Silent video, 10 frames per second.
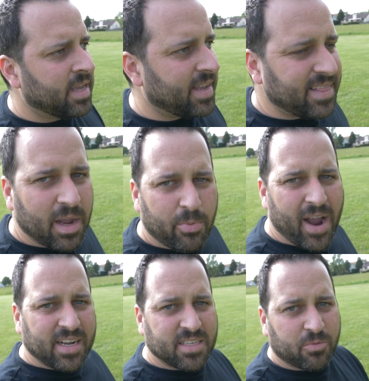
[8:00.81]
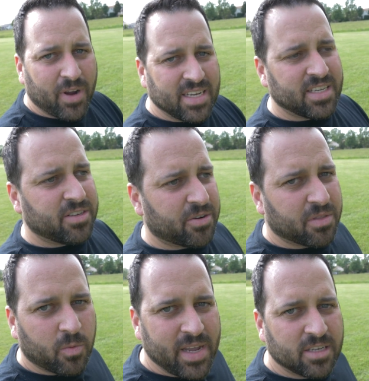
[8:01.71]
get that practice in racing
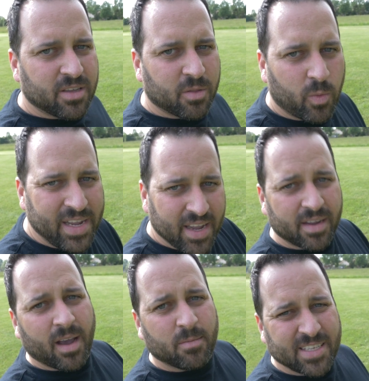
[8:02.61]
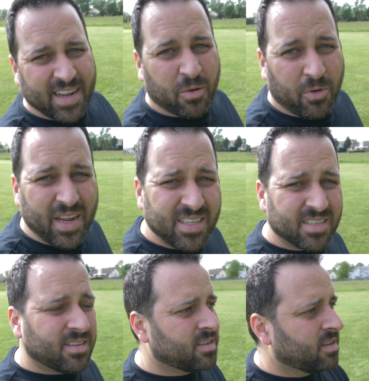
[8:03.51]
during the week so then the weekend comes and I can
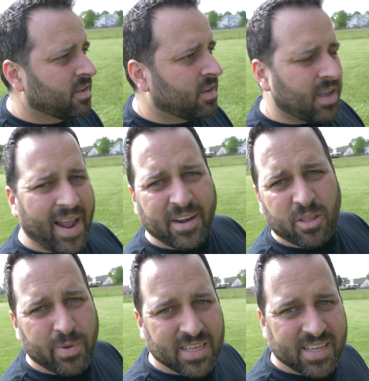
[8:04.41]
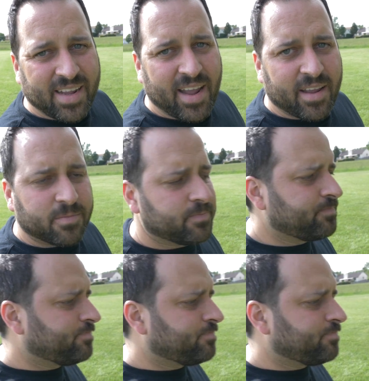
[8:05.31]
race, I can do the best I can.